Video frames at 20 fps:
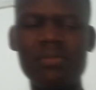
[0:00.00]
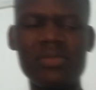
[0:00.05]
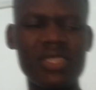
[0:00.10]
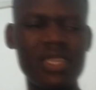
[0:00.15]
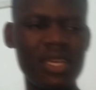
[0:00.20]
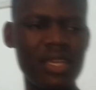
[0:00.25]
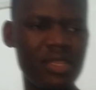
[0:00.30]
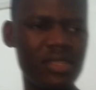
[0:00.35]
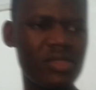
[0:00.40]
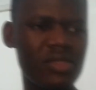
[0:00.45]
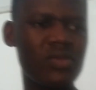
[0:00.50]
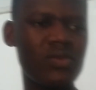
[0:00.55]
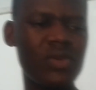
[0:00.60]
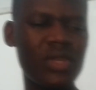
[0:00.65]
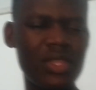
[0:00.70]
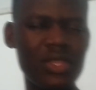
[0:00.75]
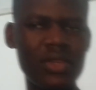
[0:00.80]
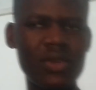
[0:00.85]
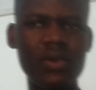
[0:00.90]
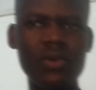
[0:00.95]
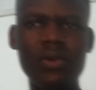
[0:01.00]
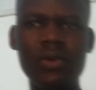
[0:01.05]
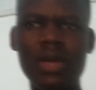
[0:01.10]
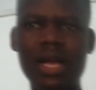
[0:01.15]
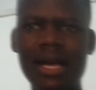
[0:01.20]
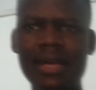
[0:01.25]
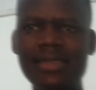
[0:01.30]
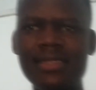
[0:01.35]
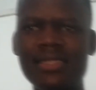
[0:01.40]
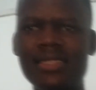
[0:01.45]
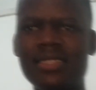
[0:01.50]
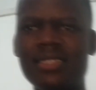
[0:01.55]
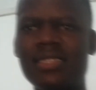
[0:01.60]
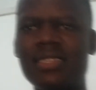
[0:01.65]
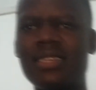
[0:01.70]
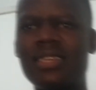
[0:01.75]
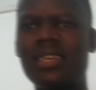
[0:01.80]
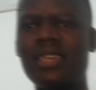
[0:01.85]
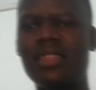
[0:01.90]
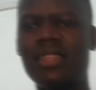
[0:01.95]
I'm sharing with you guys
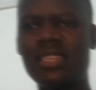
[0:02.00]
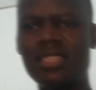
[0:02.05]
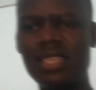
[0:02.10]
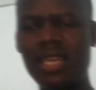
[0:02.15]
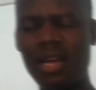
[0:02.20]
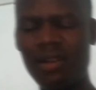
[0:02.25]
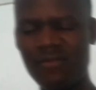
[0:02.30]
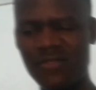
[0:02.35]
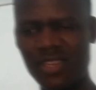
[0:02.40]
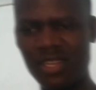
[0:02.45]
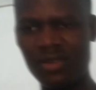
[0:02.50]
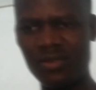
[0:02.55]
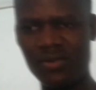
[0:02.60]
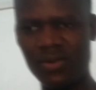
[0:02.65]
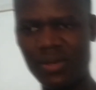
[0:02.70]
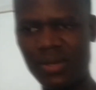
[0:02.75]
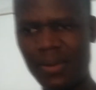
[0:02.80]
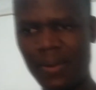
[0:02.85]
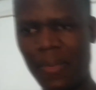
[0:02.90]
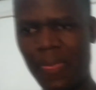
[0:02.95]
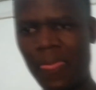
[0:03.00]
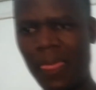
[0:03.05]
this afternoon,